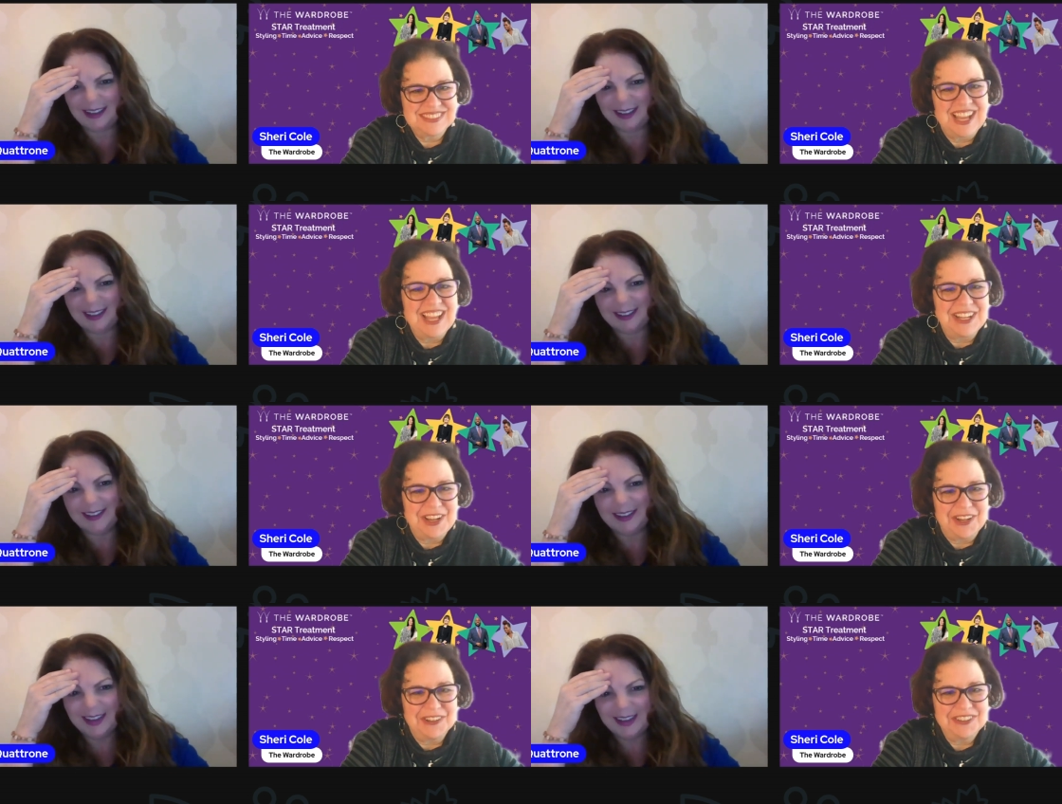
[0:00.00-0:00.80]
Speaker 1: I
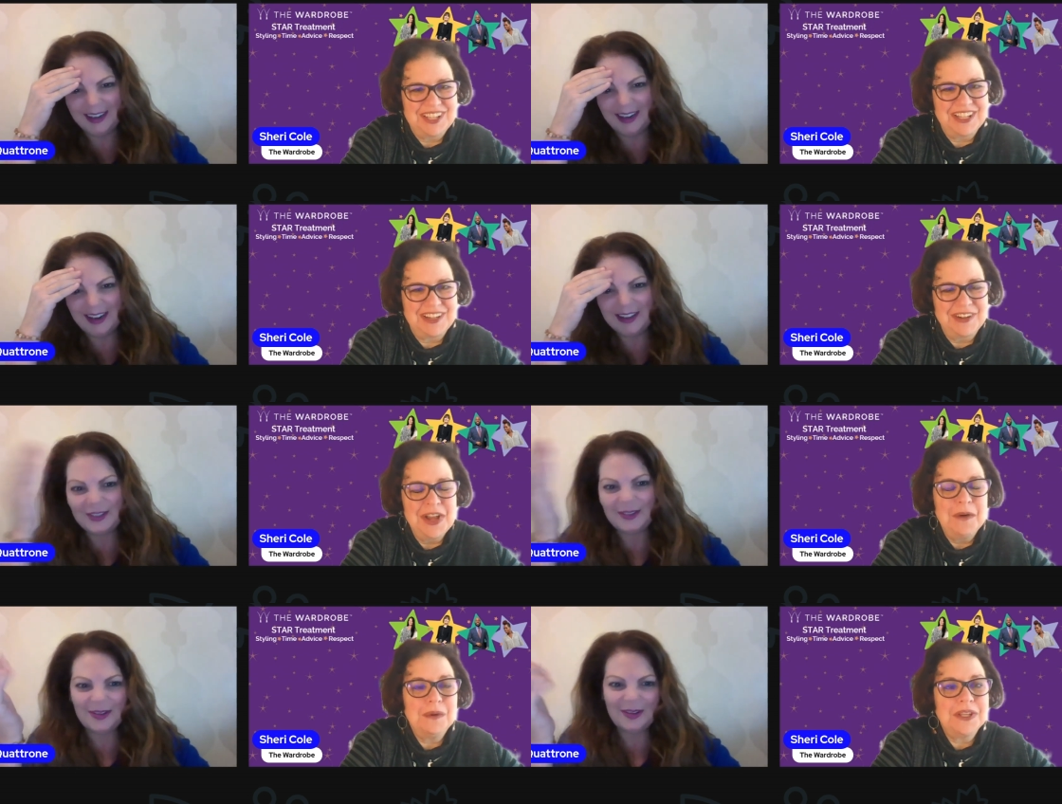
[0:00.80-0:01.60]
know, I know.
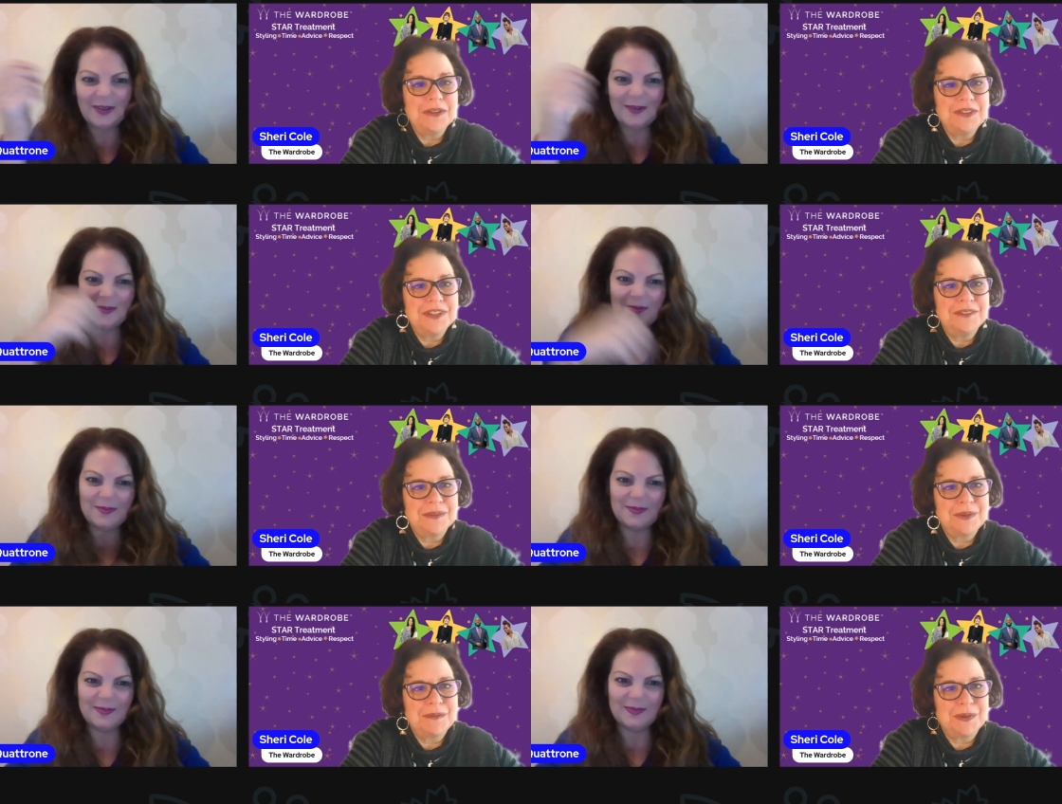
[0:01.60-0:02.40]
Well, you deal
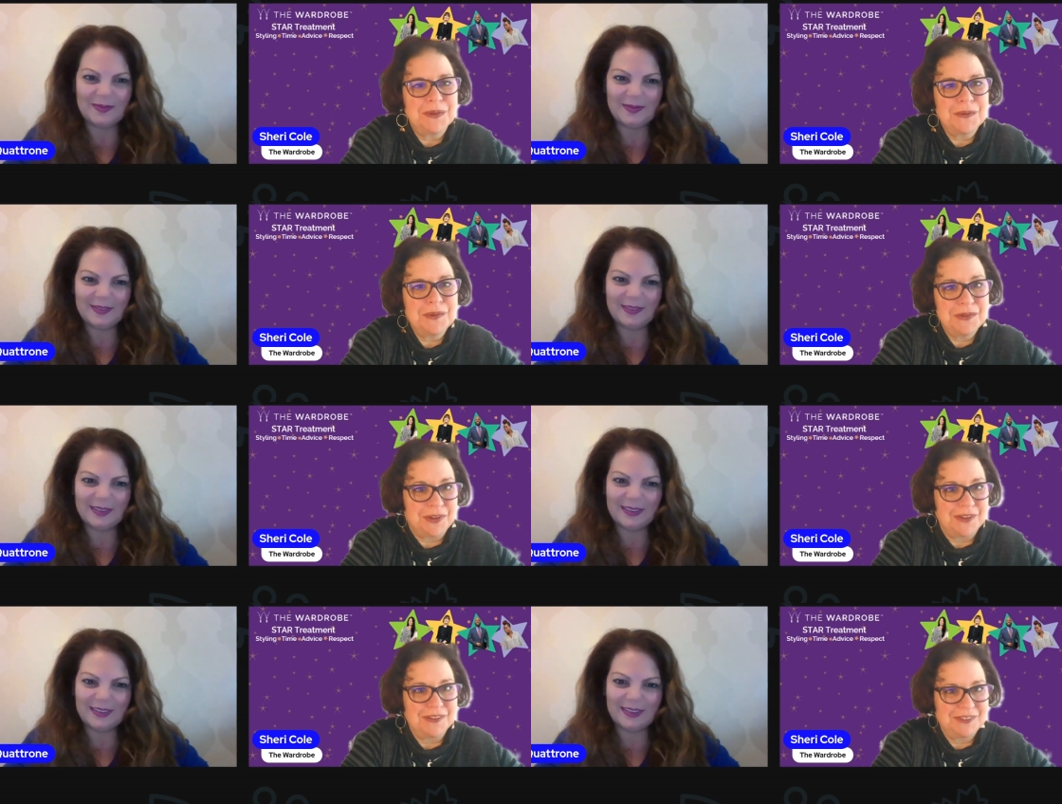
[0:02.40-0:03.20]
with people who move
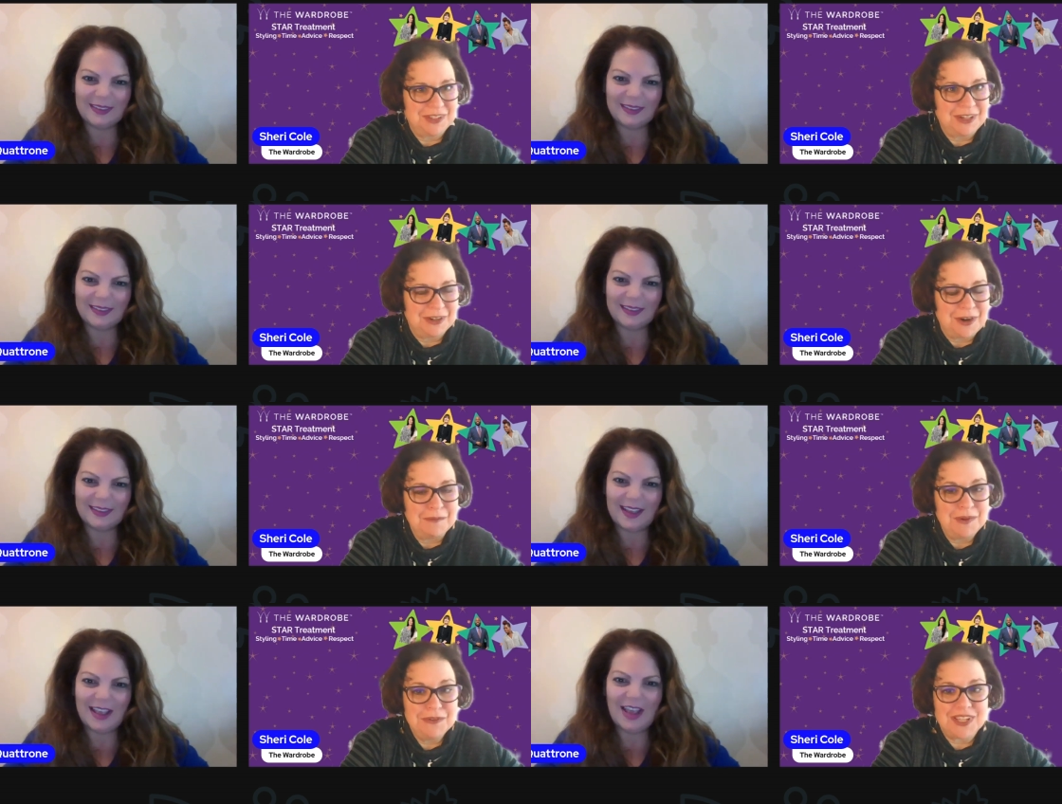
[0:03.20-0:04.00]
all, are, are
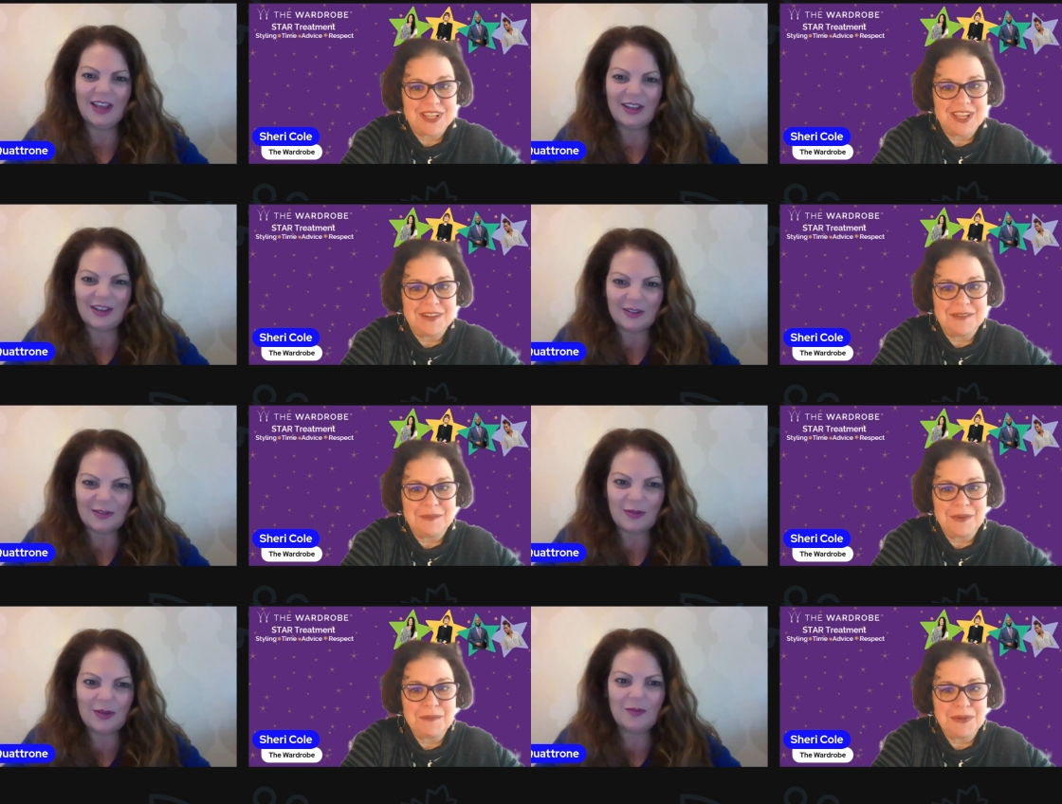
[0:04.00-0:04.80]
moving,
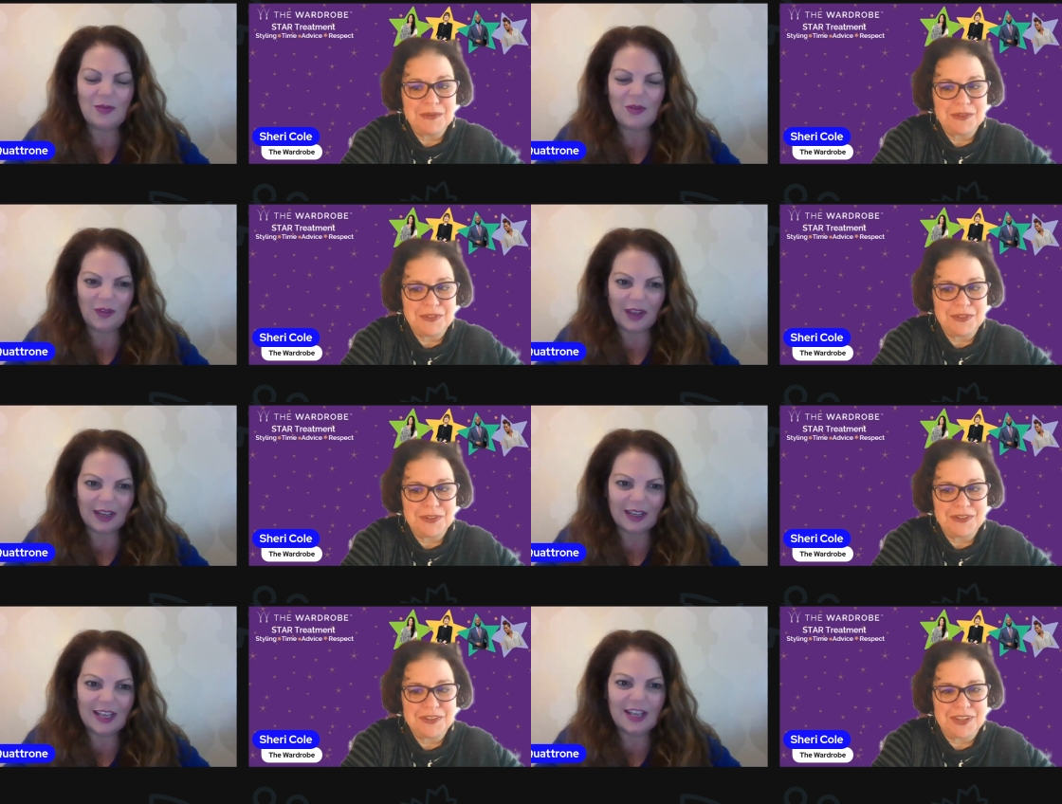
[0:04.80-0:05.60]
and we moved a few
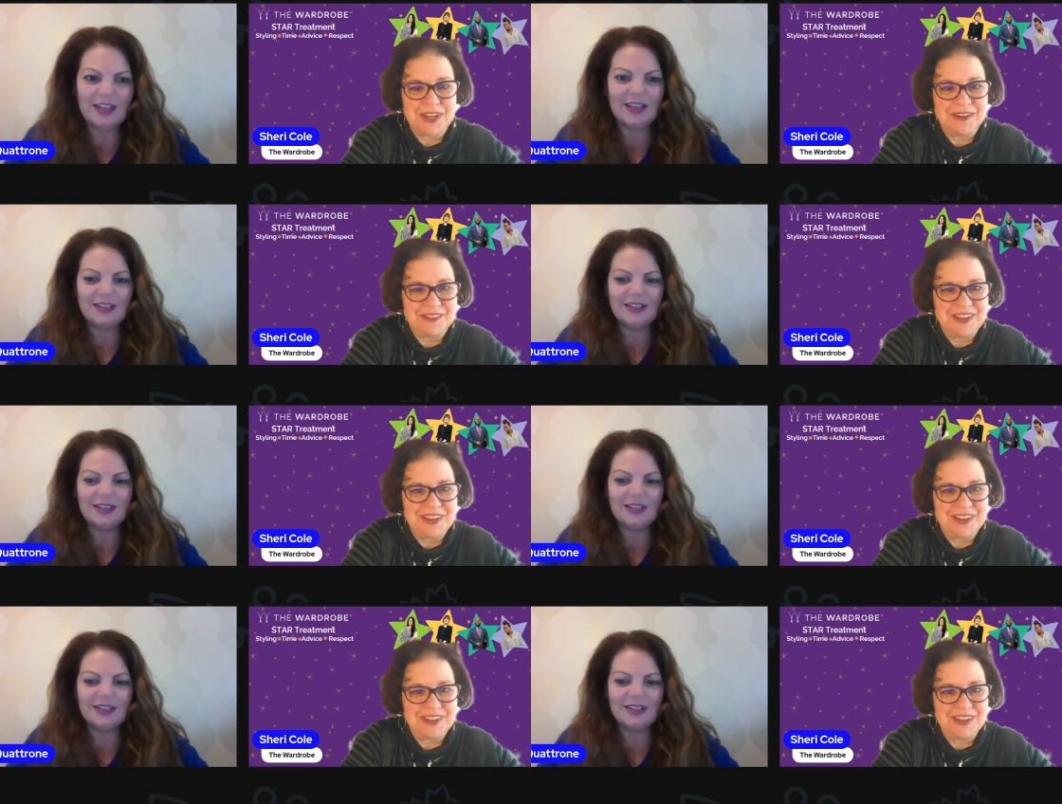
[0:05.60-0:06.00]
years ago.